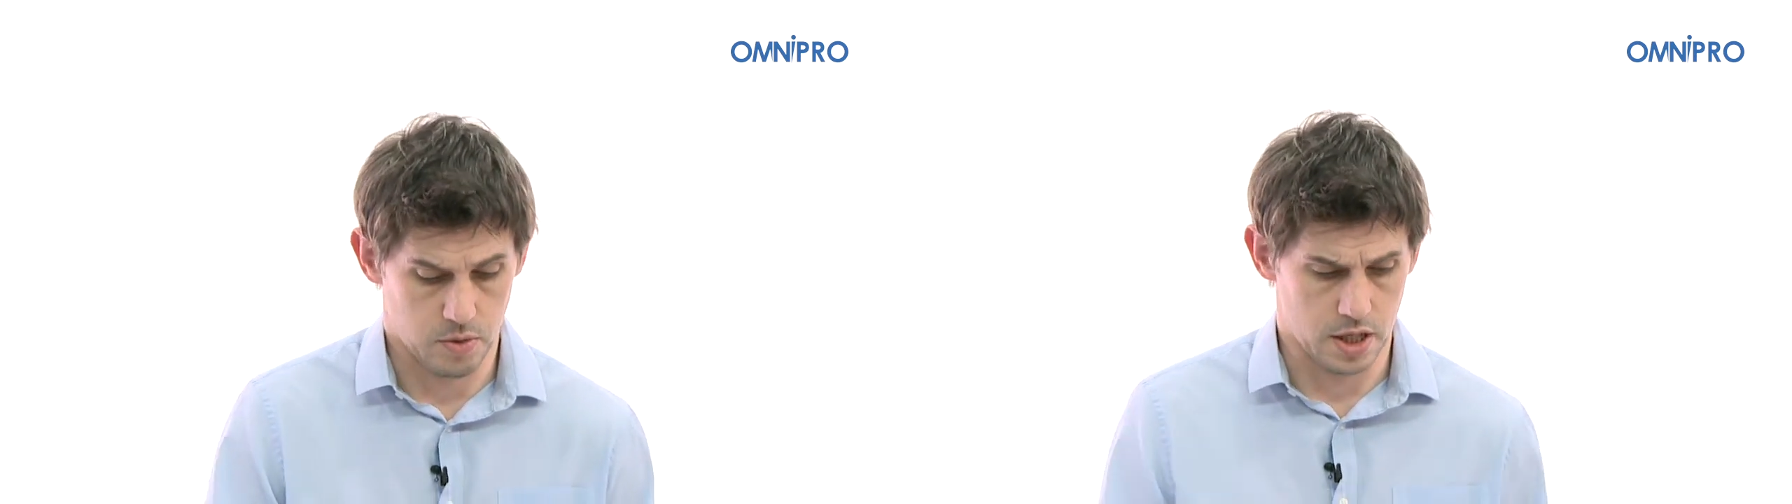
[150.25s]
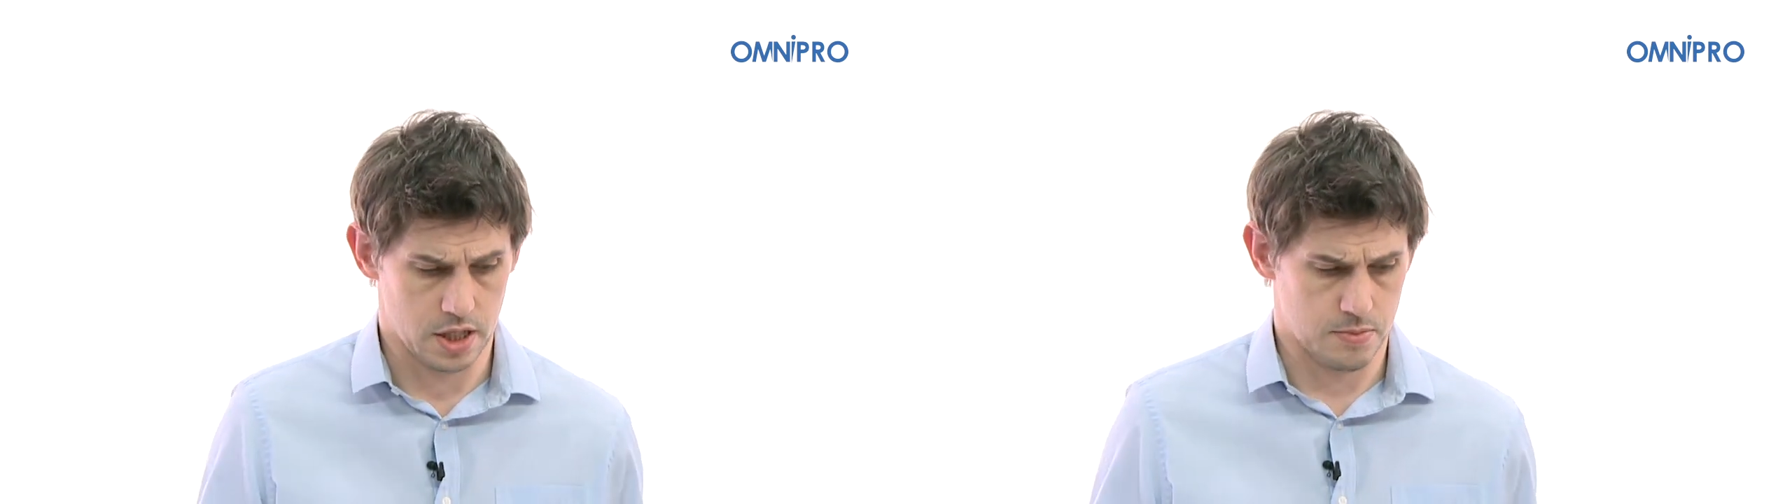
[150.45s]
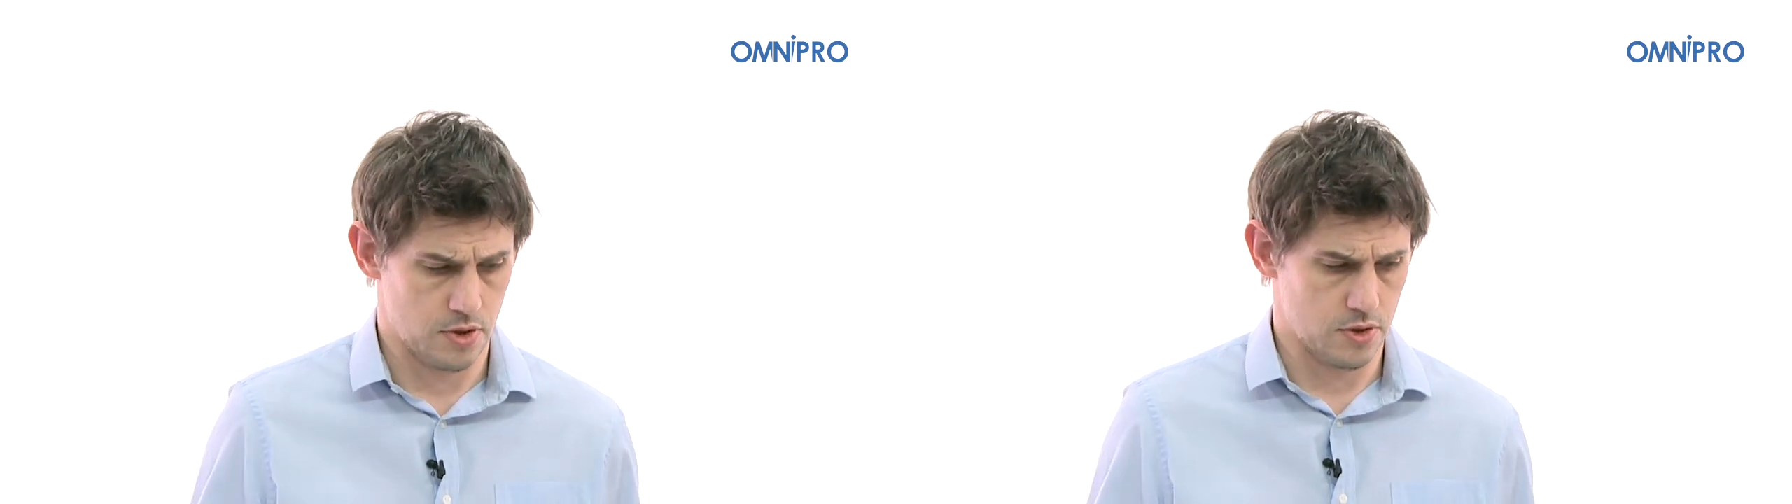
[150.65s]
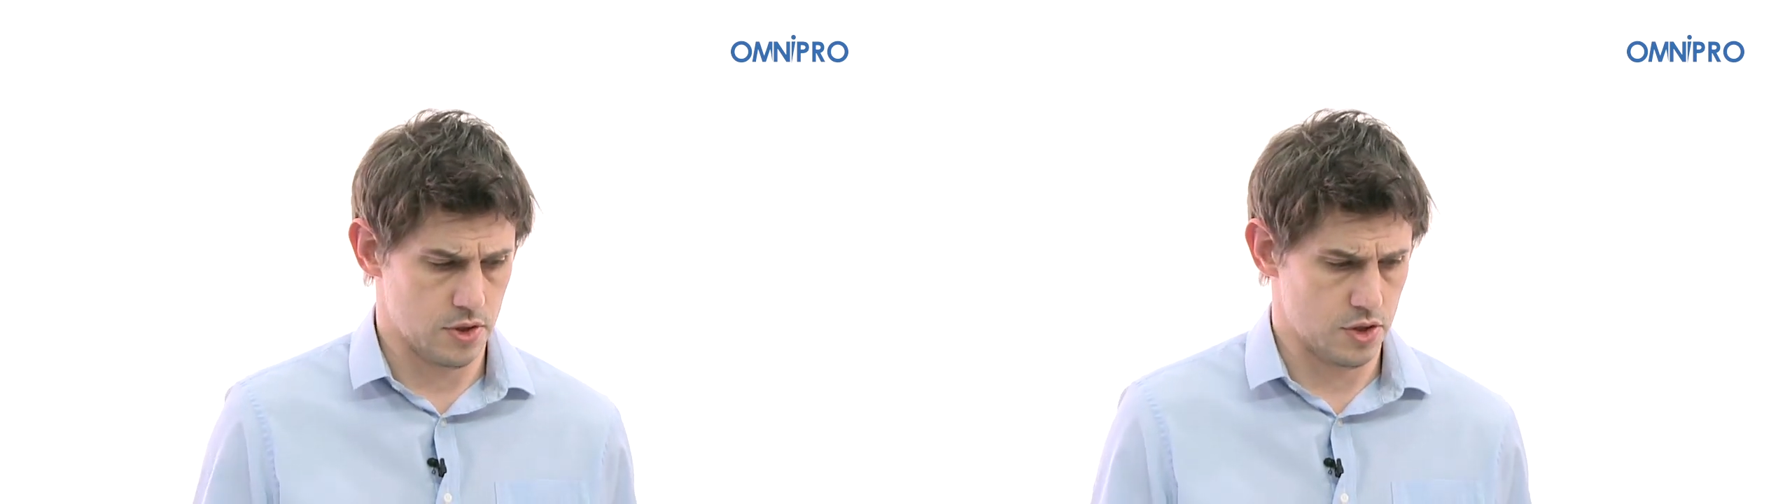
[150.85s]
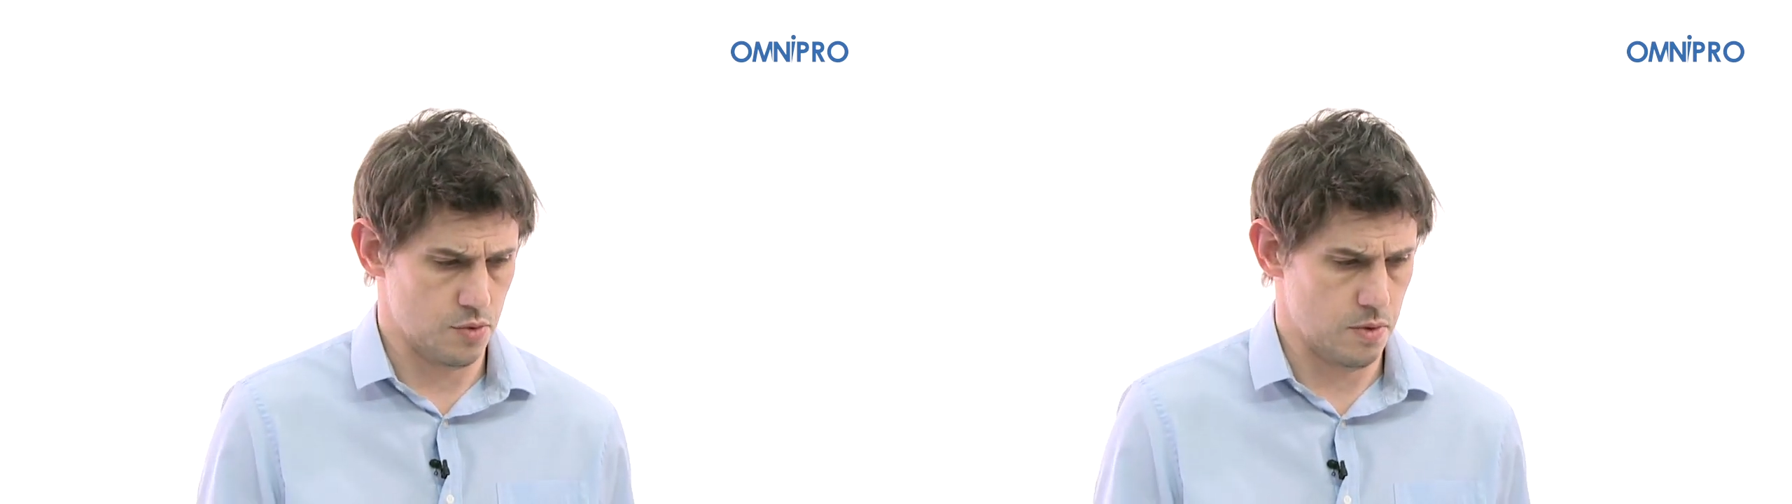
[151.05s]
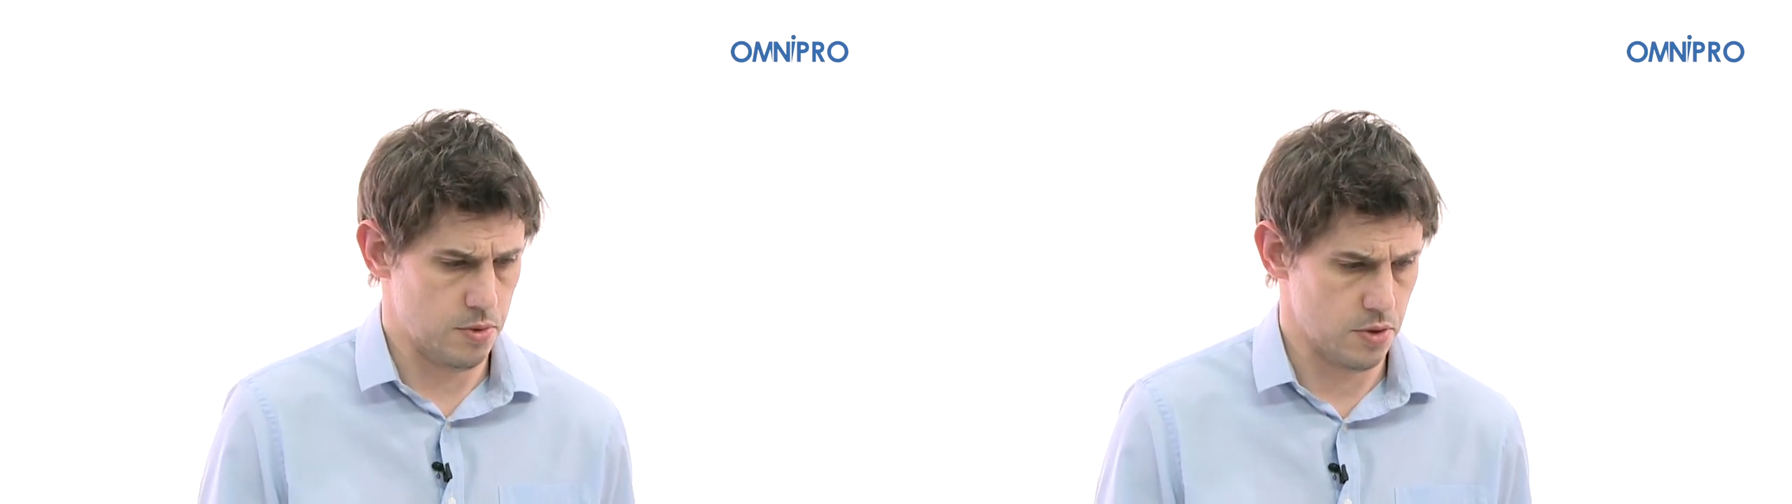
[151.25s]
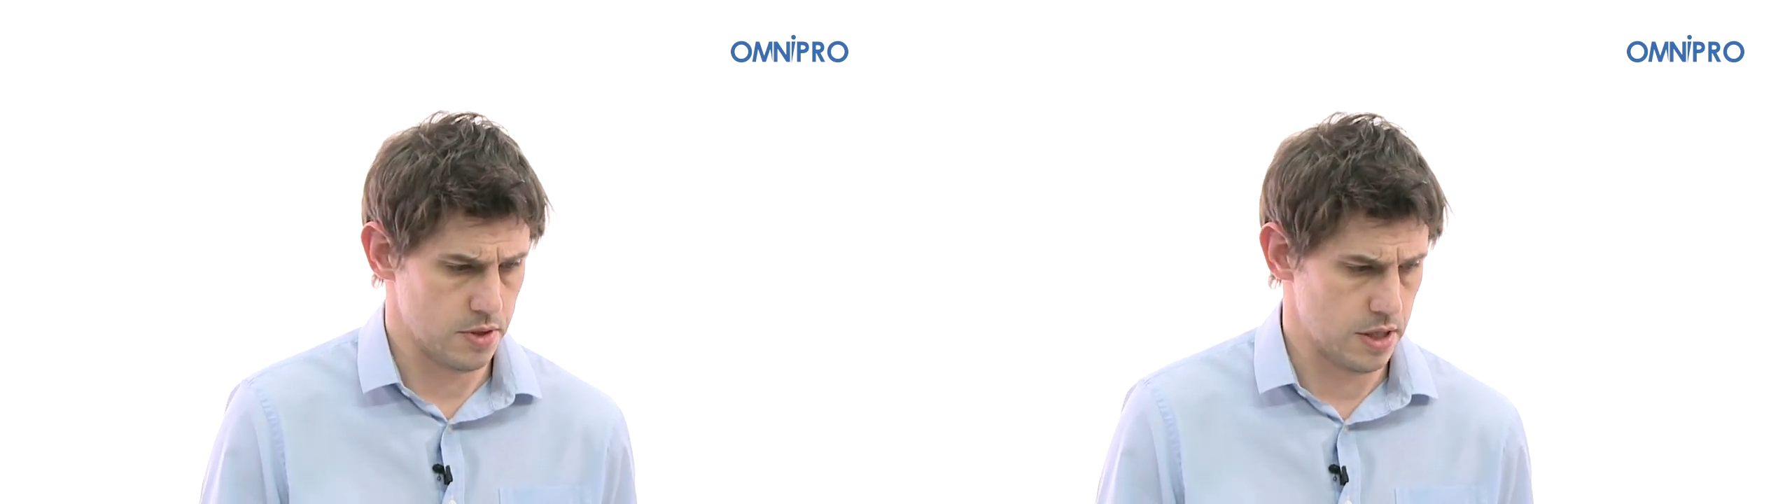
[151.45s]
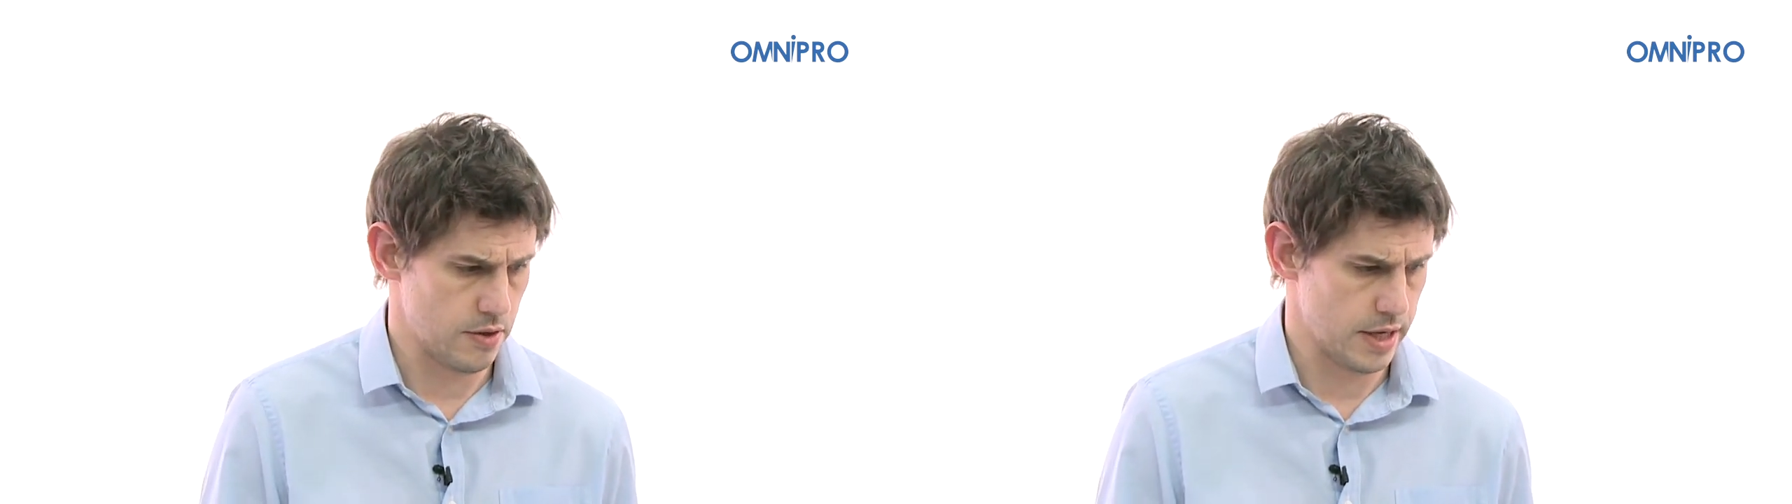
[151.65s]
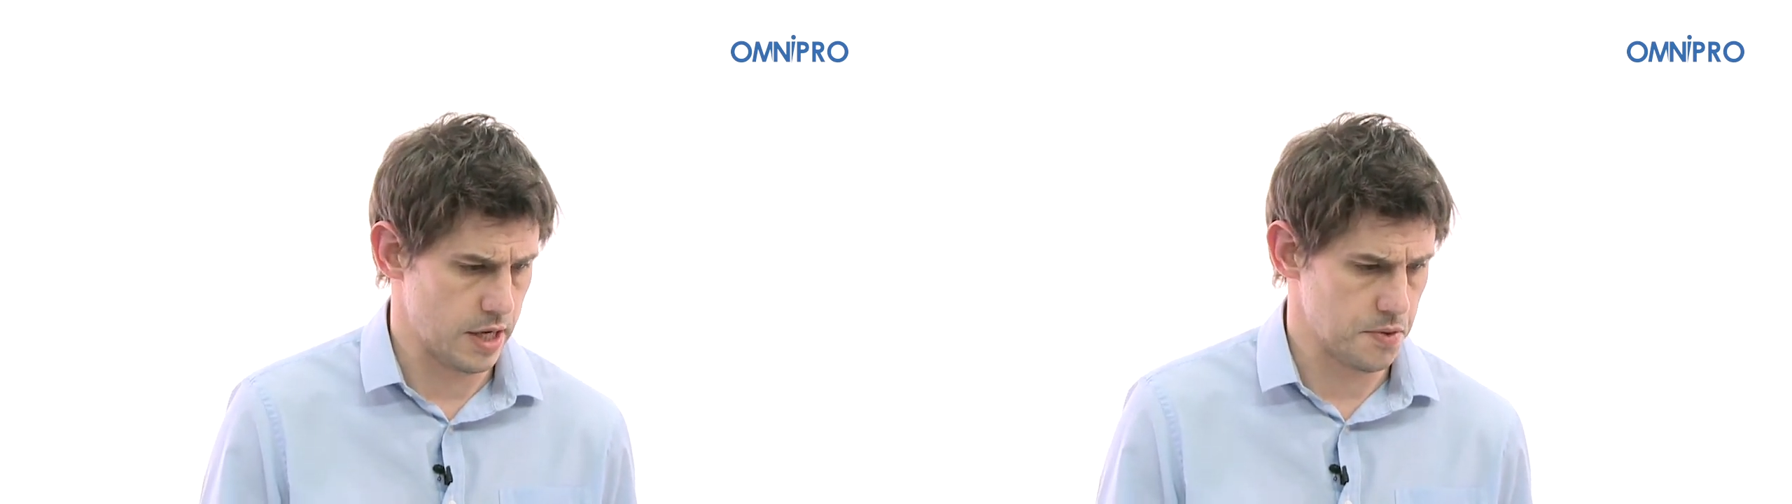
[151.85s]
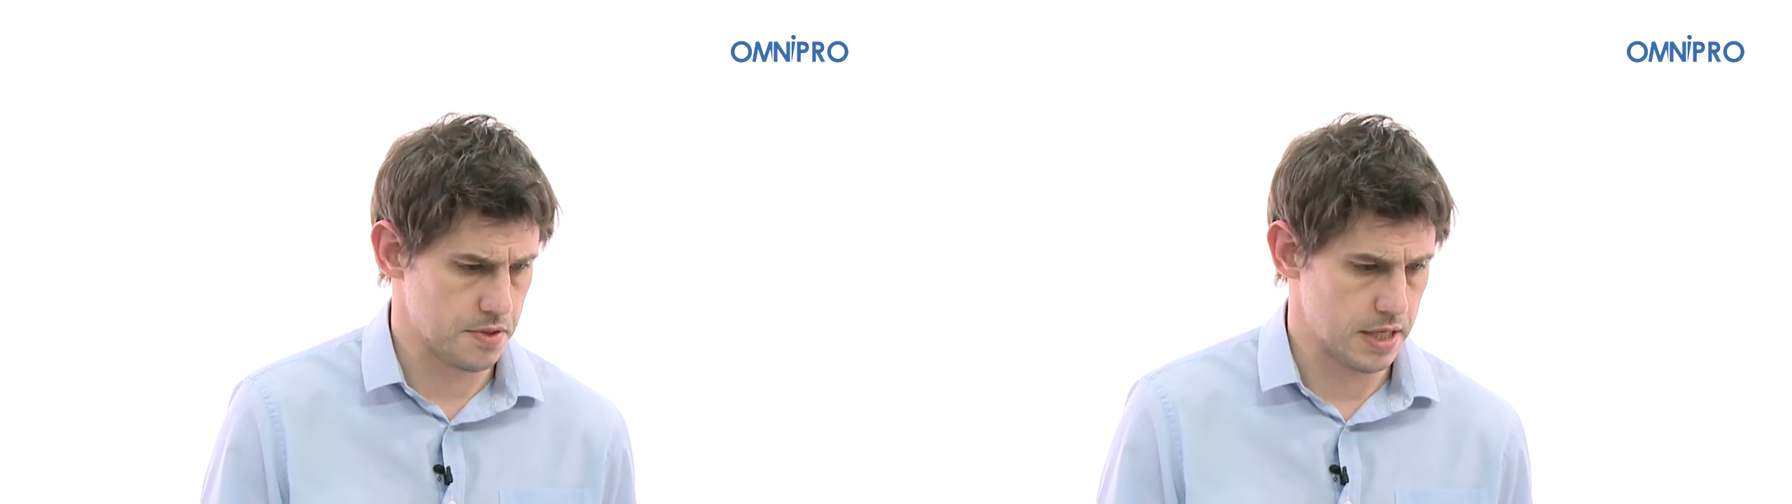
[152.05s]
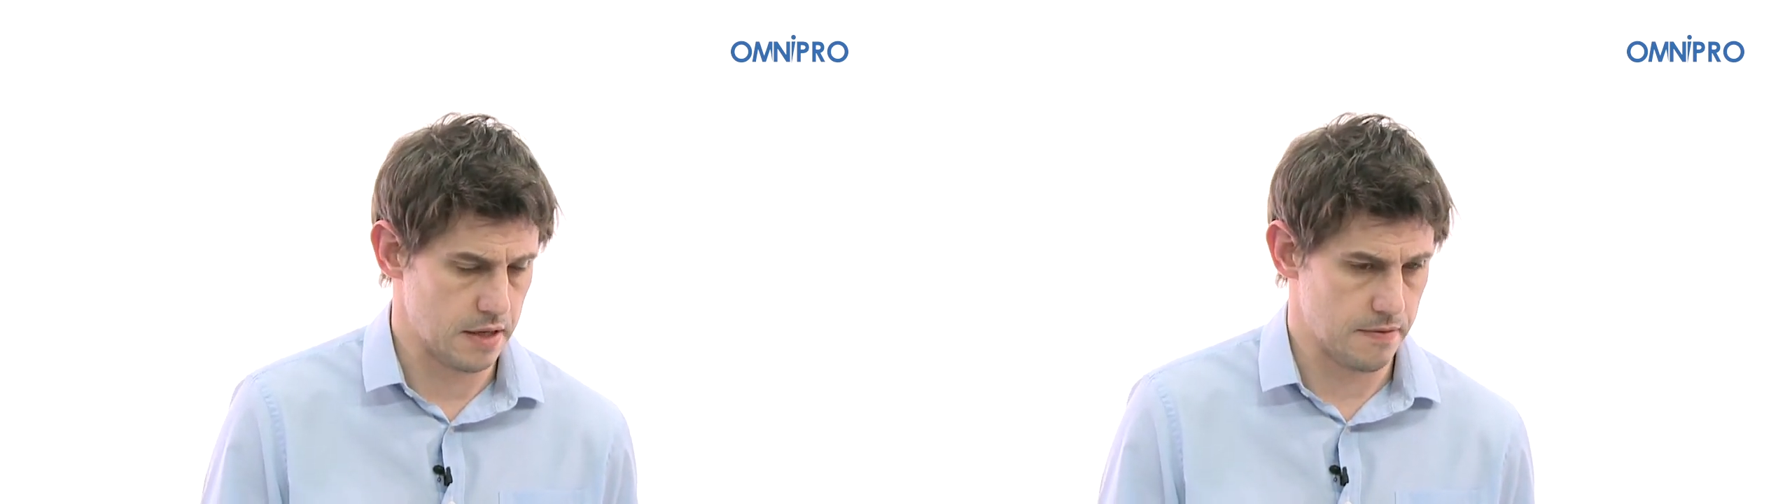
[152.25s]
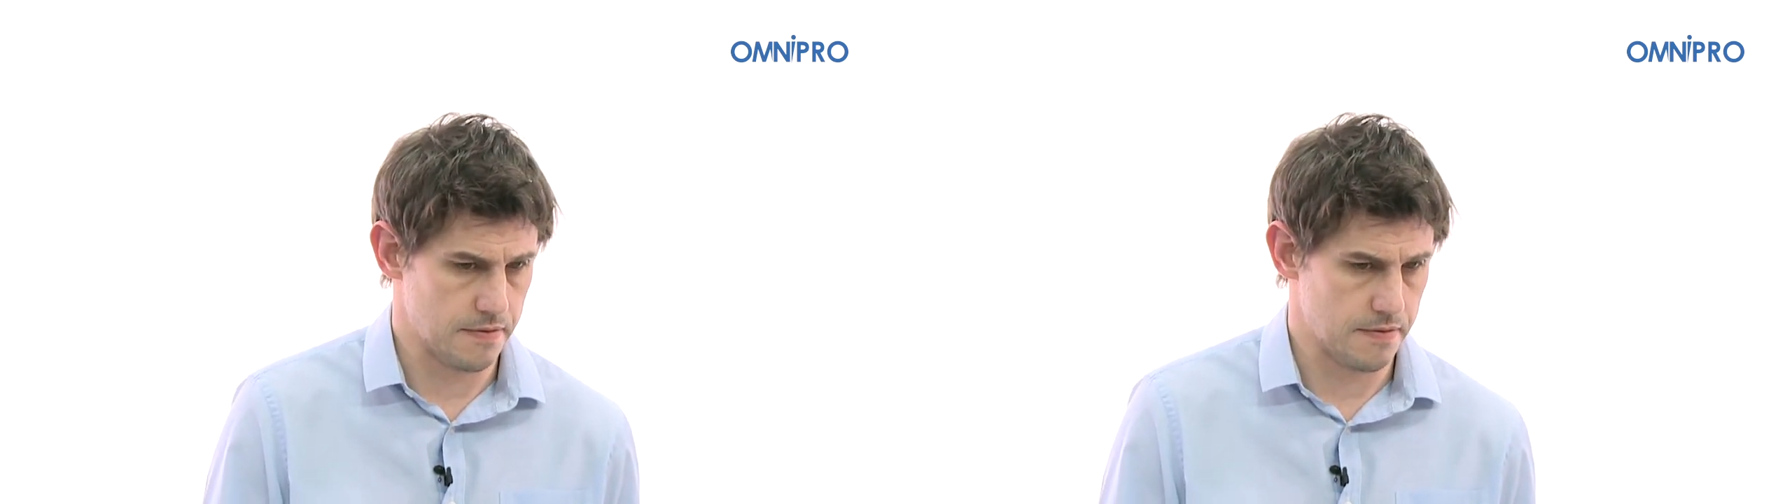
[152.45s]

what disposals do we put in our accounts then